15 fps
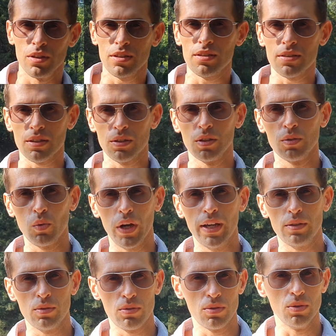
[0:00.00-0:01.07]
this is a good
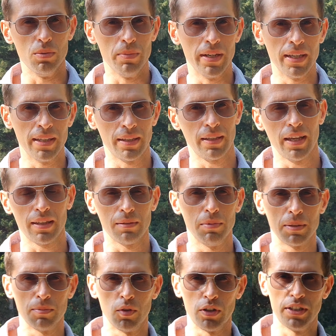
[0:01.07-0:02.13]
way to zoom in and get a
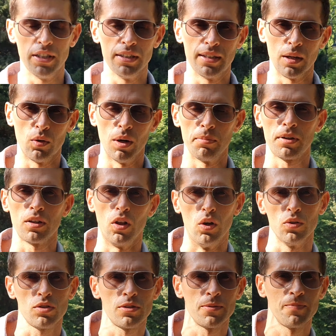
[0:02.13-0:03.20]
bit more detail up
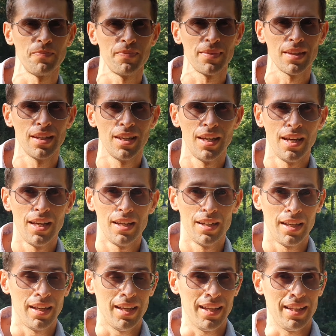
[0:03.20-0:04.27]
close.
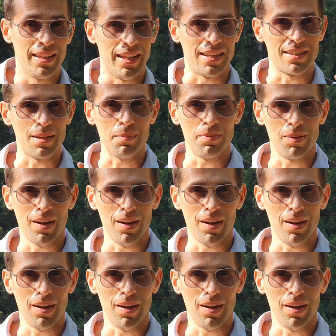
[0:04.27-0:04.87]
Next up,